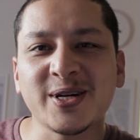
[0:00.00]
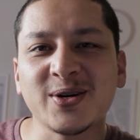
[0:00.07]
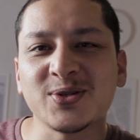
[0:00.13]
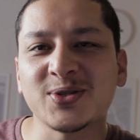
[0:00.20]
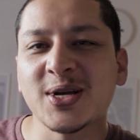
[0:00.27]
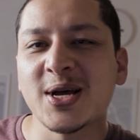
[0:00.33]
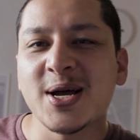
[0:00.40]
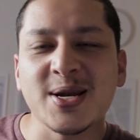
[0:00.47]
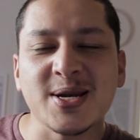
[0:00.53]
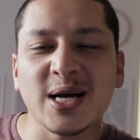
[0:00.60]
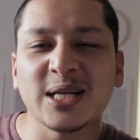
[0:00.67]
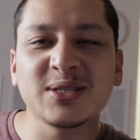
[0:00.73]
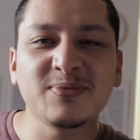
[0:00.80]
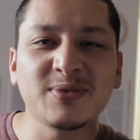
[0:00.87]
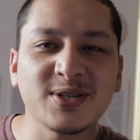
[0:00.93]
because
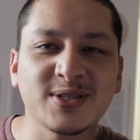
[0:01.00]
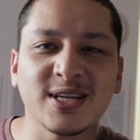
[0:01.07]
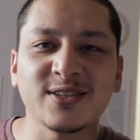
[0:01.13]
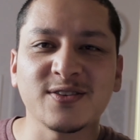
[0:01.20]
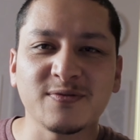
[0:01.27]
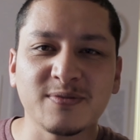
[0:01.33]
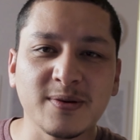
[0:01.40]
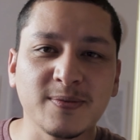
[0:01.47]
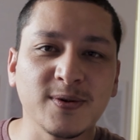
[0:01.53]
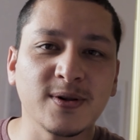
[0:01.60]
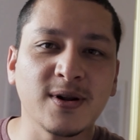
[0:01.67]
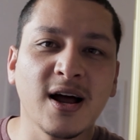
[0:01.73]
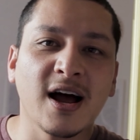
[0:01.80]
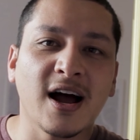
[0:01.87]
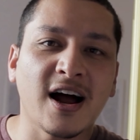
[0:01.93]
90% of
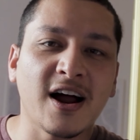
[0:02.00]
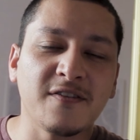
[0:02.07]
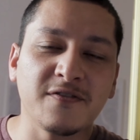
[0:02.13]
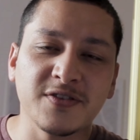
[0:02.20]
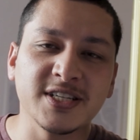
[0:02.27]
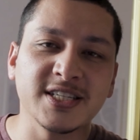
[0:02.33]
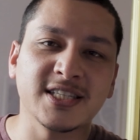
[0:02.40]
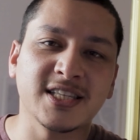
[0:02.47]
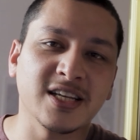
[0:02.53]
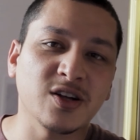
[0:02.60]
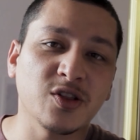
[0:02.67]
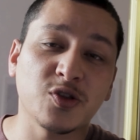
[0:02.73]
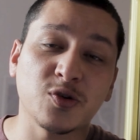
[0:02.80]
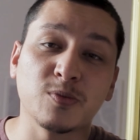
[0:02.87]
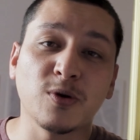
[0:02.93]
people are
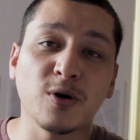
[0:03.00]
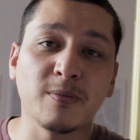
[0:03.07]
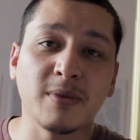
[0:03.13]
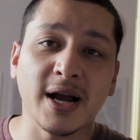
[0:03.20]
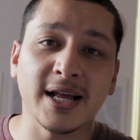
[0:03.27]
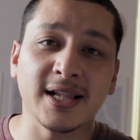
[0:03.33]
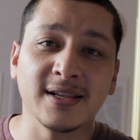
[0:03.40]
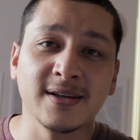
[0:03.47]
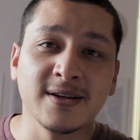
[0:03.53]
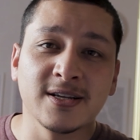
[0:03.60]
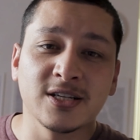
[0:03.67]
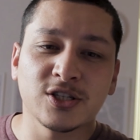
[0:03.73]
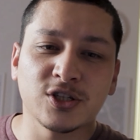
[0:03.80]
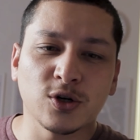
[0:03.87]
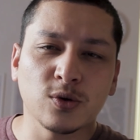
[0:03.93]
visiting through mobile.
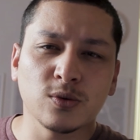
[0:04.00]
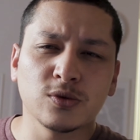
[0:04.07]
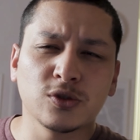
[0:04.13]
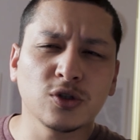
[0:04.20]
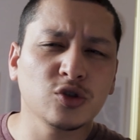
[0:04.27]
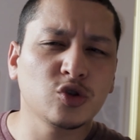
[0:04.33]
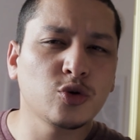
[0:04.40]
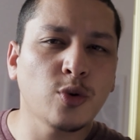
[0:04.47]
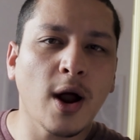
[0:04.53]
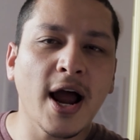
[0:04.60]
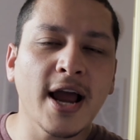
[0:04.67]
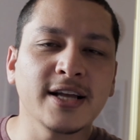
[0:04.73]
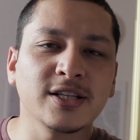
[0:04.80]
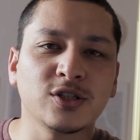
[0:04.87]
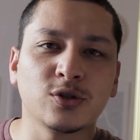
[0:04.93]
So don't
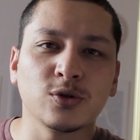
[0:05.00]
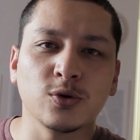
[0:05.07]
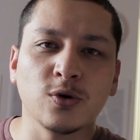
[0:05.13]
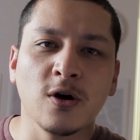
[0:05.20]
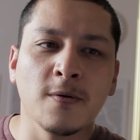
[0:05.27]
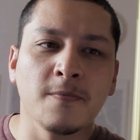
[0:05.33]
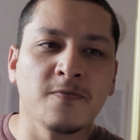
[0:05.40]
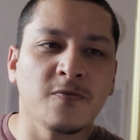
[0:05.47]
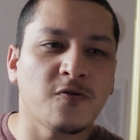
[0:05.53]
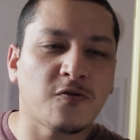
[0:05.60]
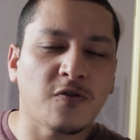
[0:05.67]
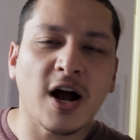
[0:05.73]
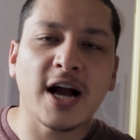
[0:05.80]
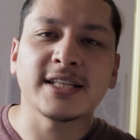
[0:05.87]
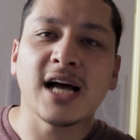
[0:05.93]
try to
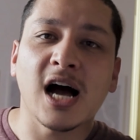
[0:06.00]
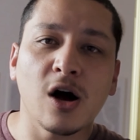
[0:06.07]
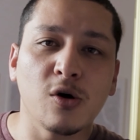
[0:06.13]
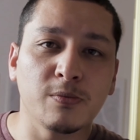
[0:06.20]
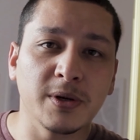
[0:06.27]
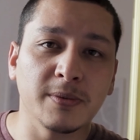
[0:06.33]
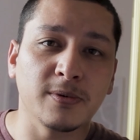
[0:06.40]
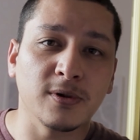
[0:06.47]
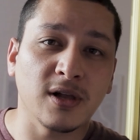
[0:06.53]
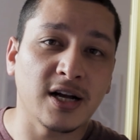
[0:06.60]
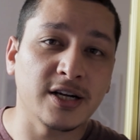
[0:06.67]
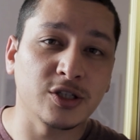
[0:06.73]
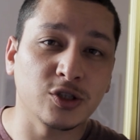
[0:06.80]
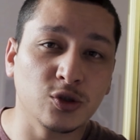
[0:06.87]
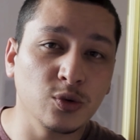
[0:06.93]
fight how people
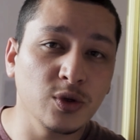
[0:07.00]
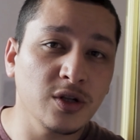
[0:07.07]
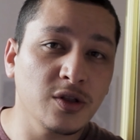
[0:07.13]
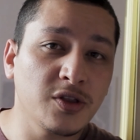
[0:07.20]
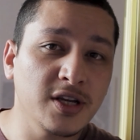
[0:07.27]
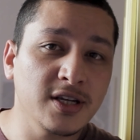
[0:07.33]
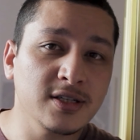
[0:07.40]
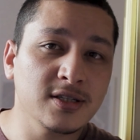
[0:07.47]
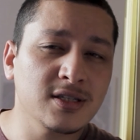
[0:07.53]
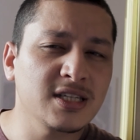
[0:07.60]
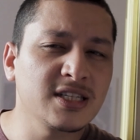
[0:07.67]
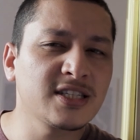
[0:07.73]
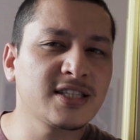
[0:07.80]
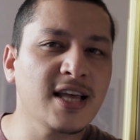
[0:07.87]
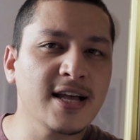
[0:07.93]
are doing things,
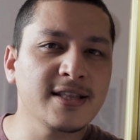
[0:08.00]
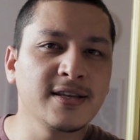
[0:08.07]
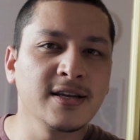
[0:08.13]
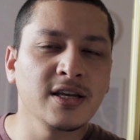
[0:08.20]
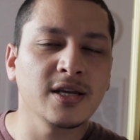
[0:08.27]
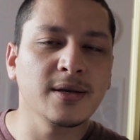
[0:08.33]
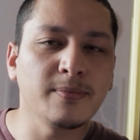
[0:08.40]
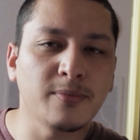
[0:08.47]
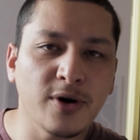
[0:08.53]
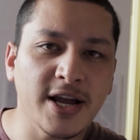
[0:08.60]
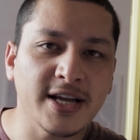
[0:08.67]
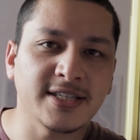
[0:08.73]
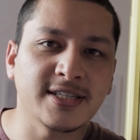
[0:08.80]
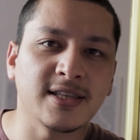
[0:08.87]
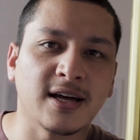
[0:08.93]
instead
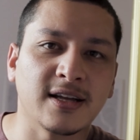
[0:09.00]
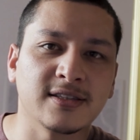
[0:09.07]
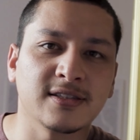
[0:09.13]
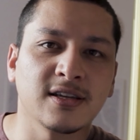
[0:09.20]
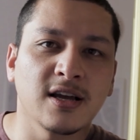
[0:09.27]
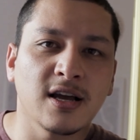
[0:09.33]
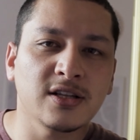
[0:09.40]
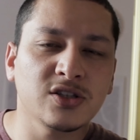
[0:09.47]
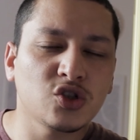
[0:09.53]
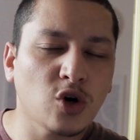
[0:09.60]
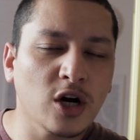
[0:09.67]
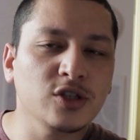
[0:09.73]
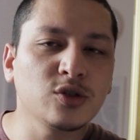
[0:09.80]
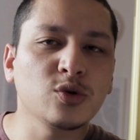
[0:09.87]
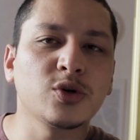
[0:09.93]
embrace that and
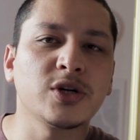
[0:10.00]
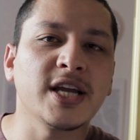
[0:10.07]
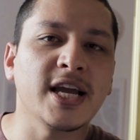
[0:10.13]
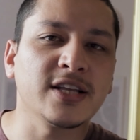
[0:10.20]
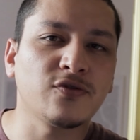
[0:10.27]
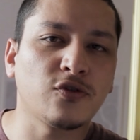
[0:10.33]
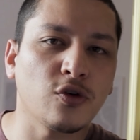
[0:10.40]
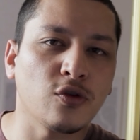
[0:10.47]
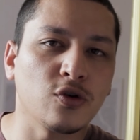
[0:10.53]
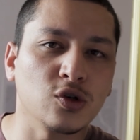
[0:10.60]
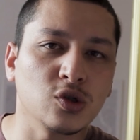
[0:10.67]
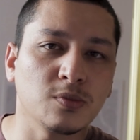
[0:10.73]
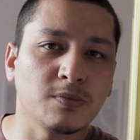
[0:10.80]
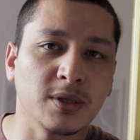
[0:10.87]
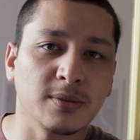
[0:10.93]
try to create for
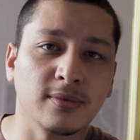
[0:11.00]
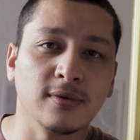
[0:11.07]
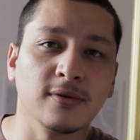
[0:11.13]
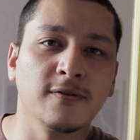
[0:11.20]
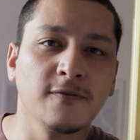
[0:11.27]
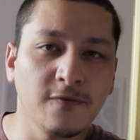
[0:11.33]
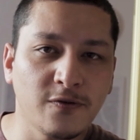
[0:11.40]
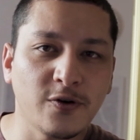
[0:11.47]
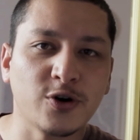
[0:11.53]
those people